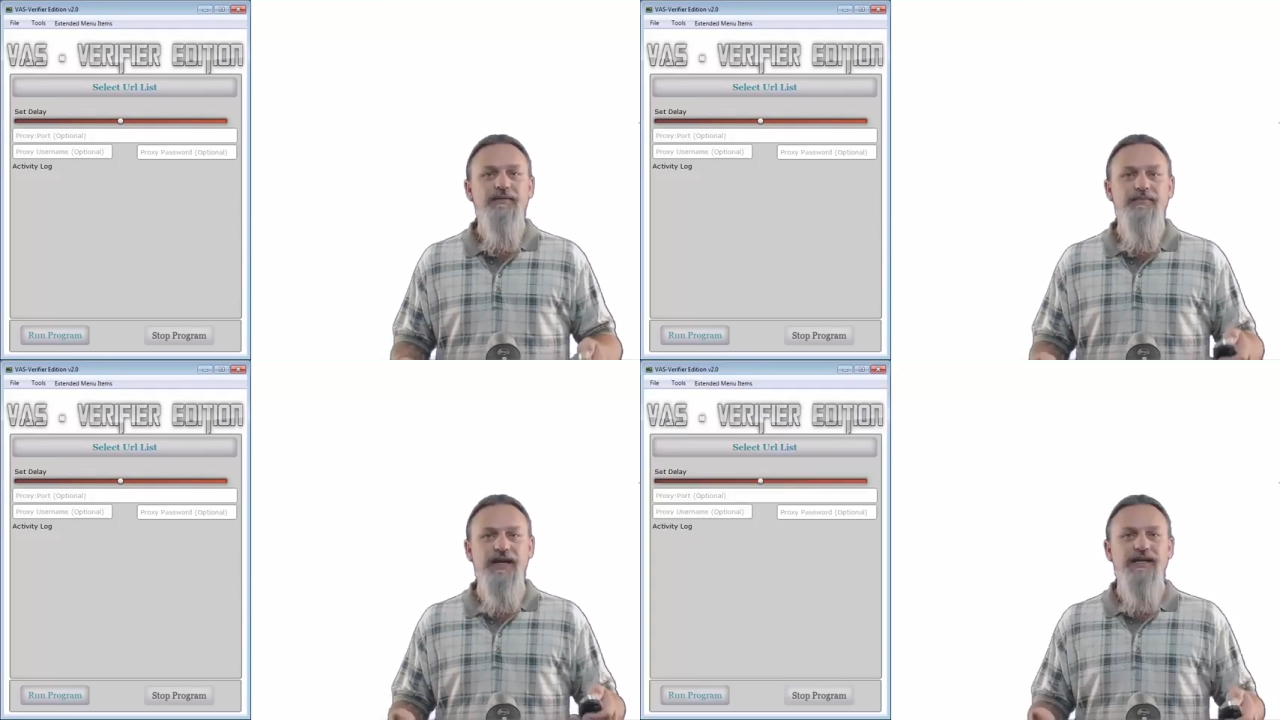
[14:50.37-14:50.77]

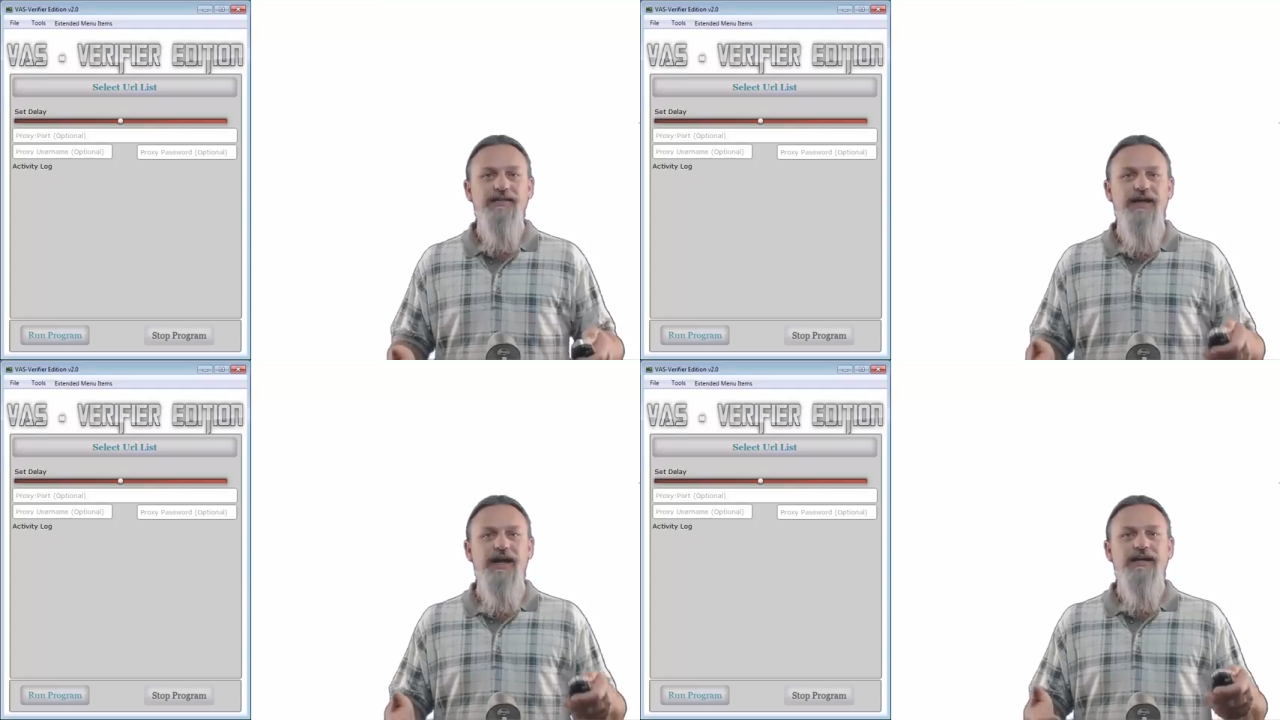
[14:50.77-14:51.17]

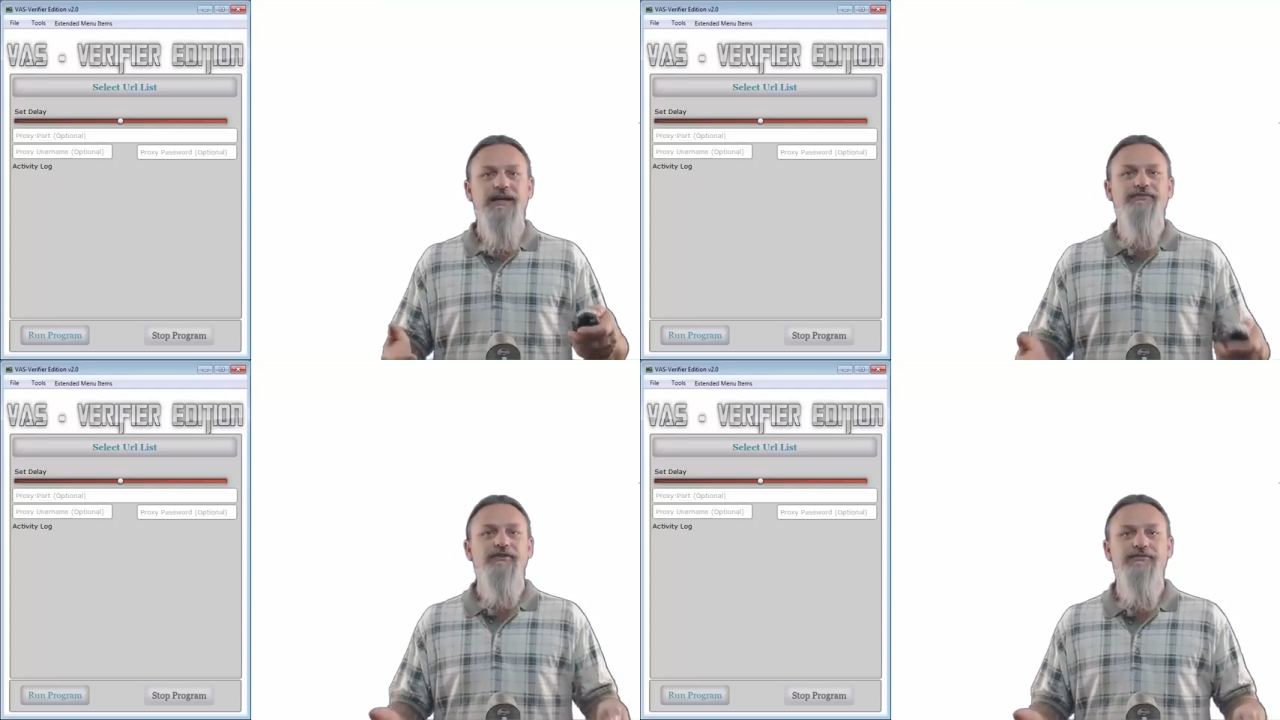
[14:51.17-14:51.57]
Meaning that
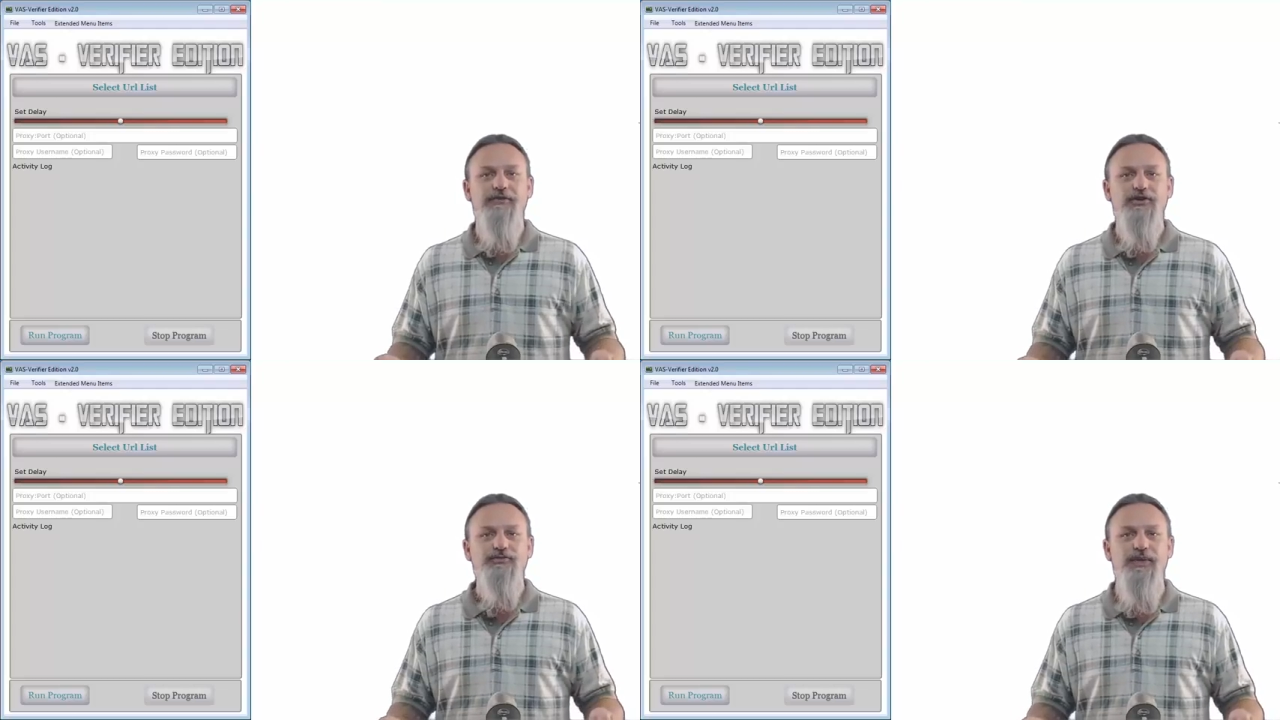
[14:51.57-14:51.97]
if the
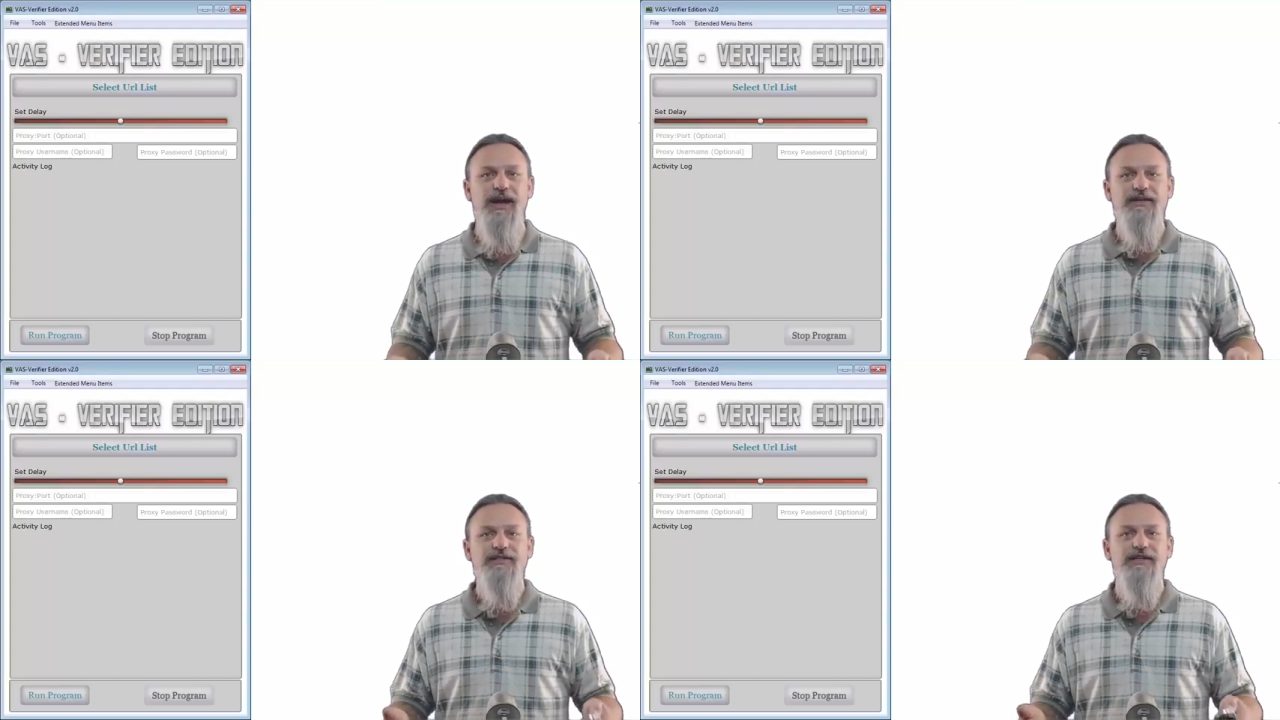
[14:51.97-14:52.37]
first
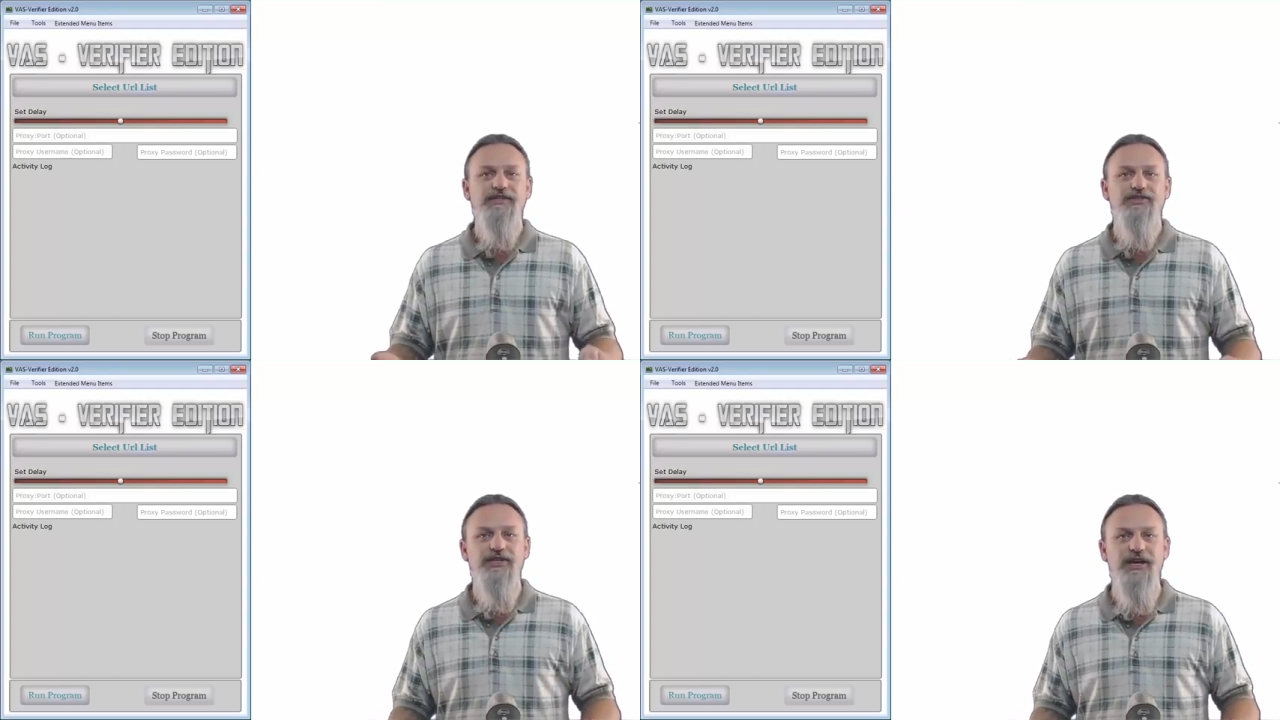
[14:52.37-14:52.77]
pass
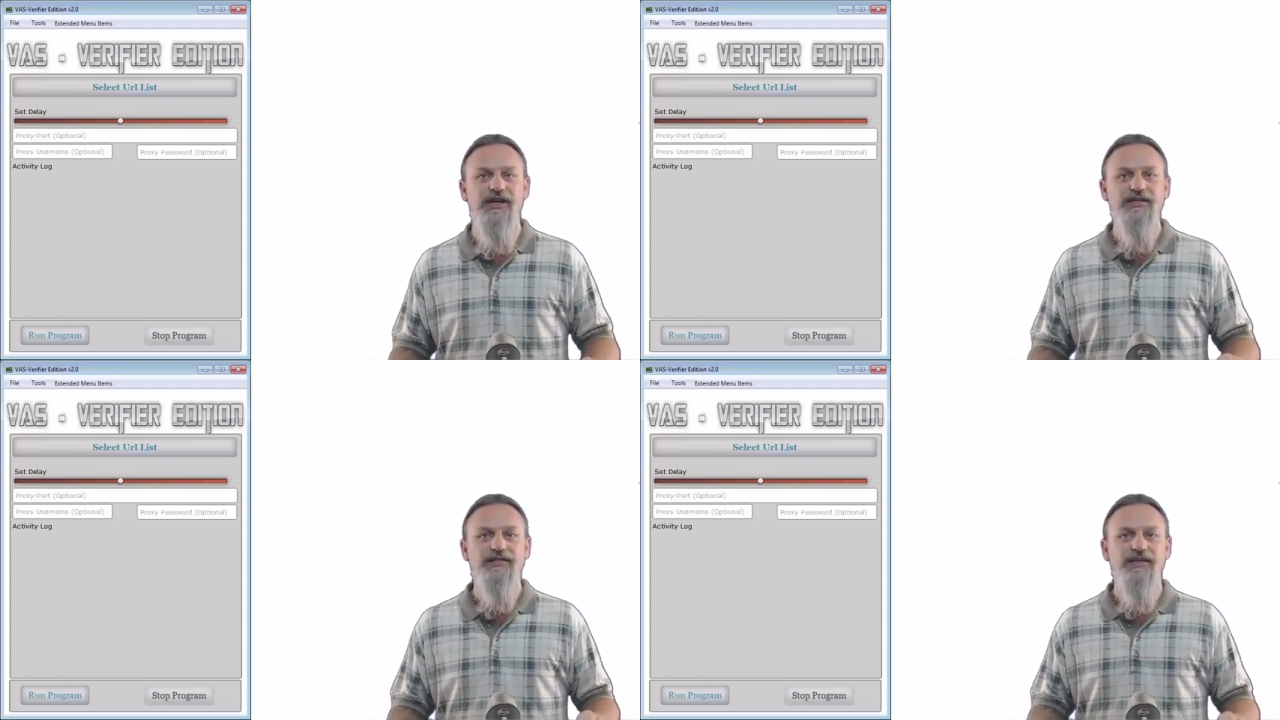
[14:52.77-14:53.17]
says
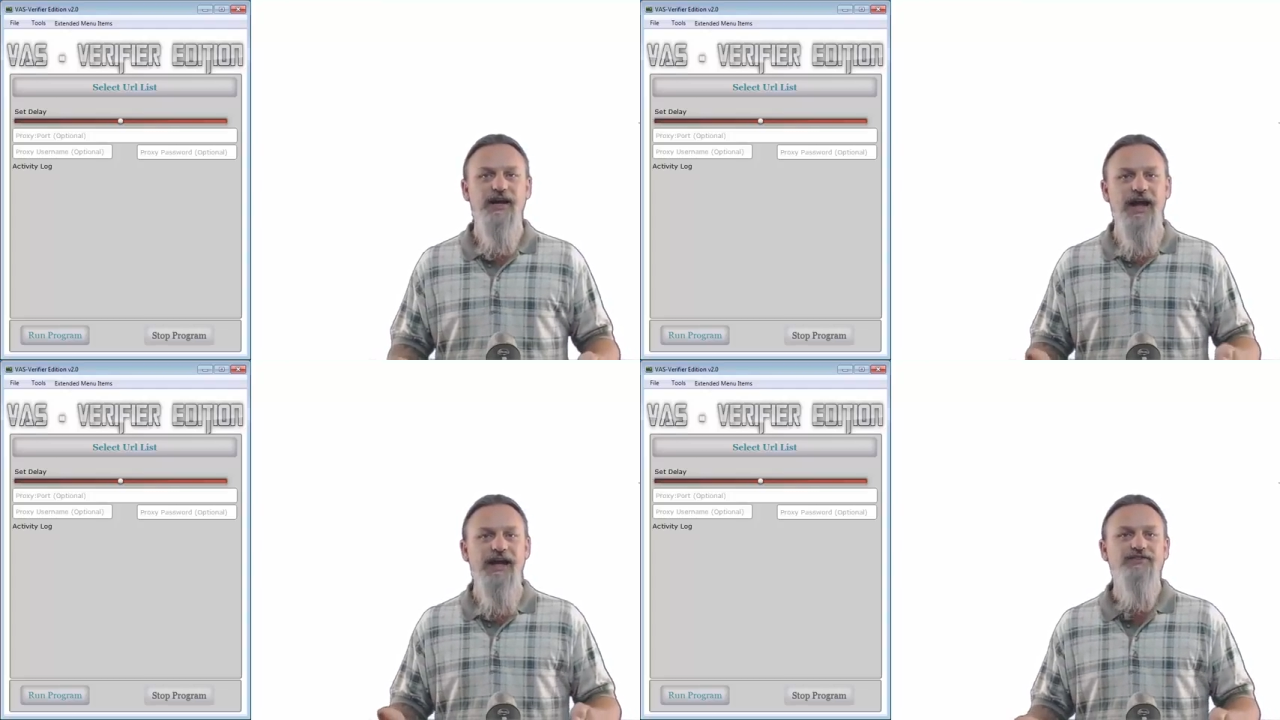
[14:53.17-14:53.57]
yes,
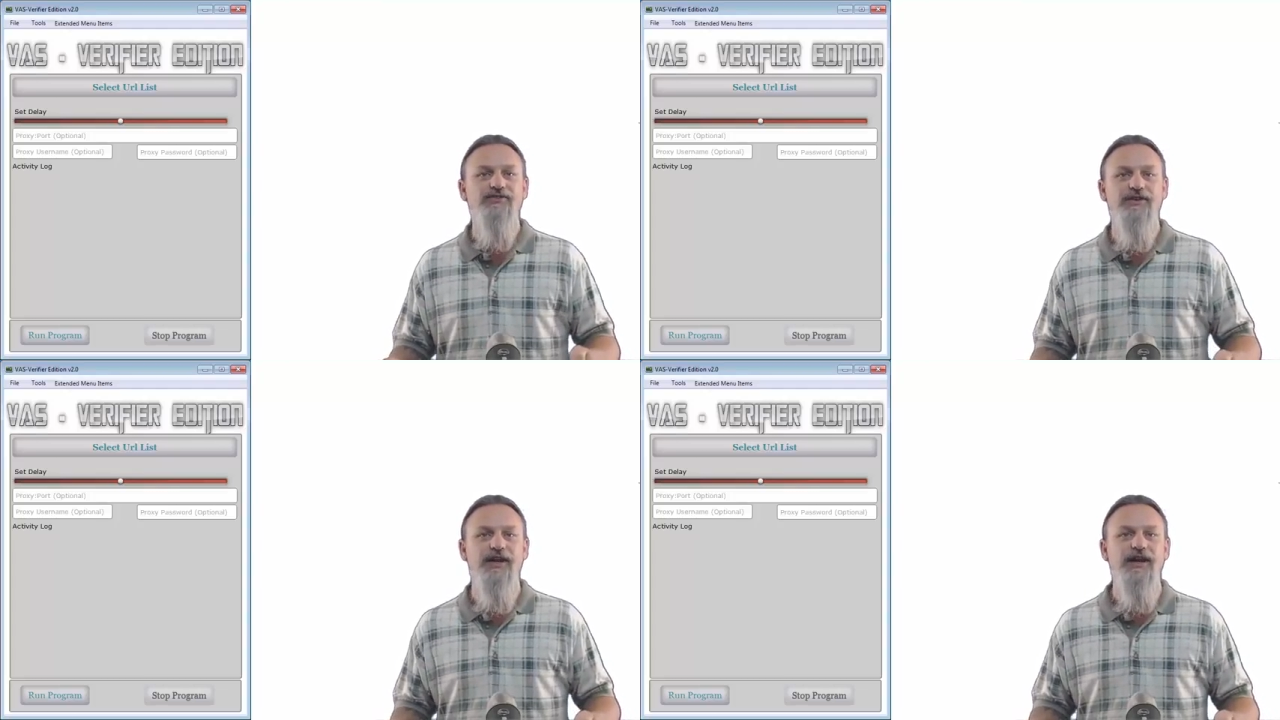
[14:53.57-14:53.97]
ads
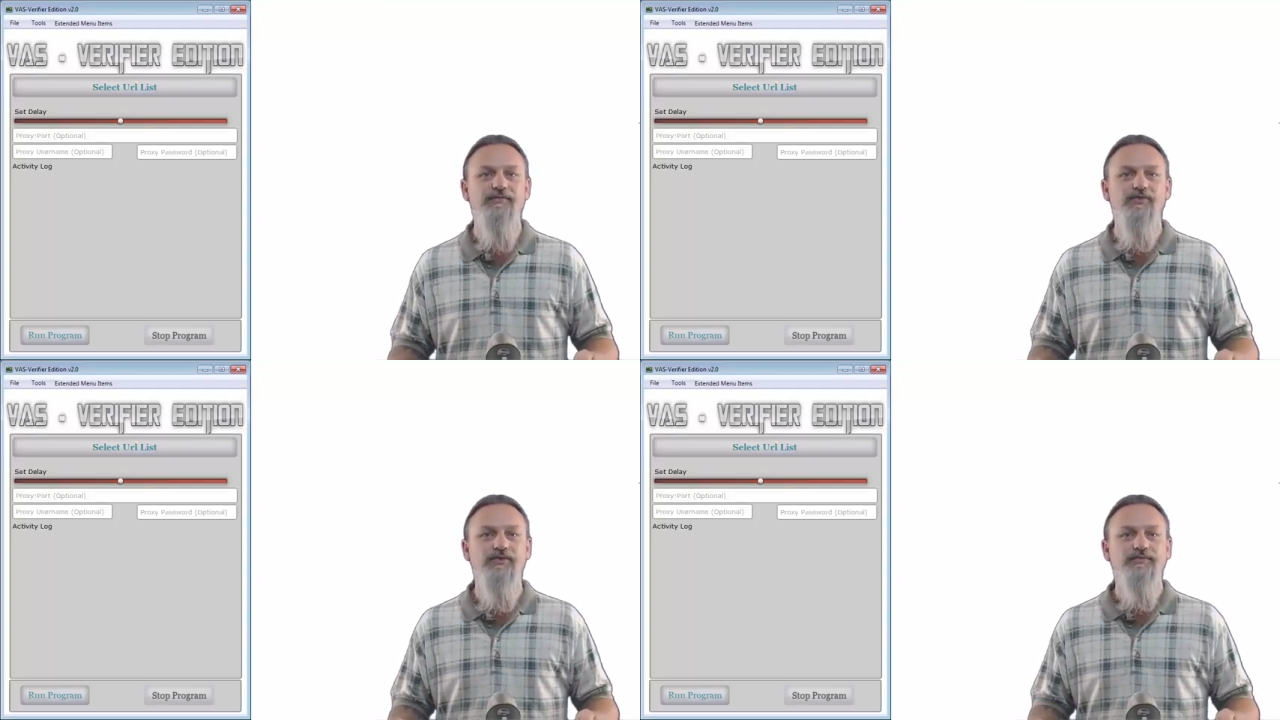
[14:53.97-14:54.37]
are
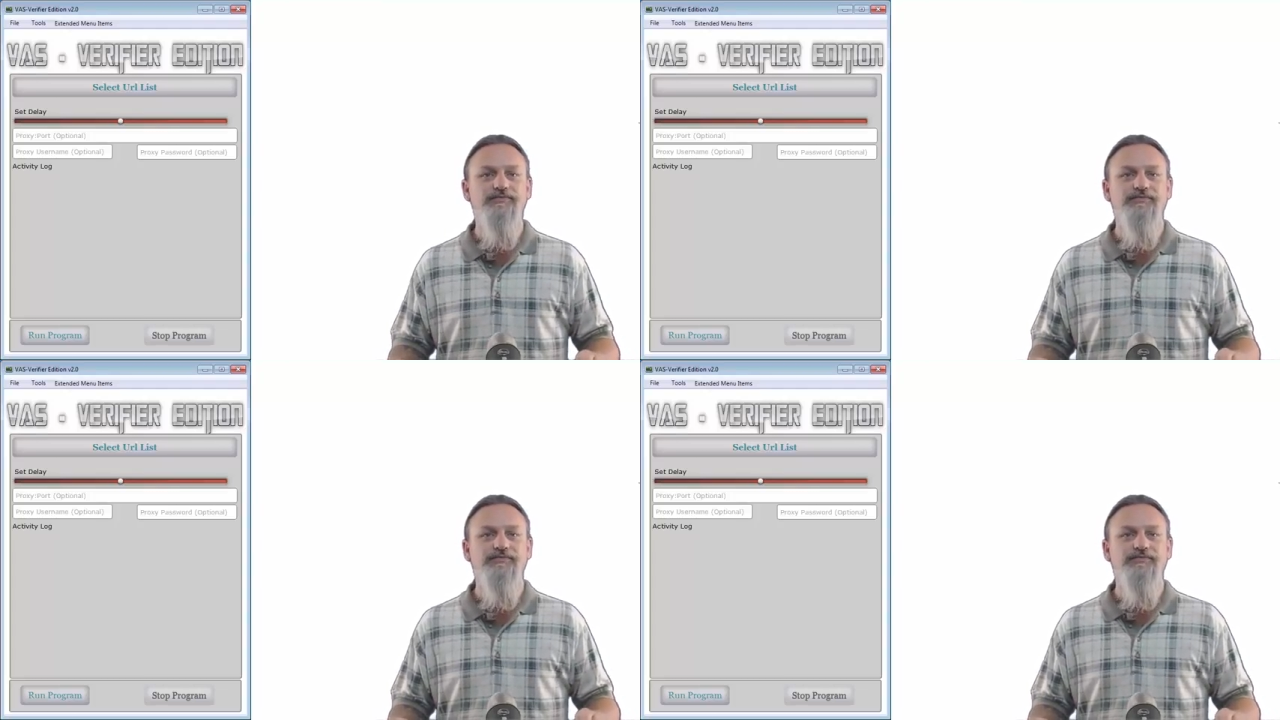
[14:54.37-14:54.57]
enabled,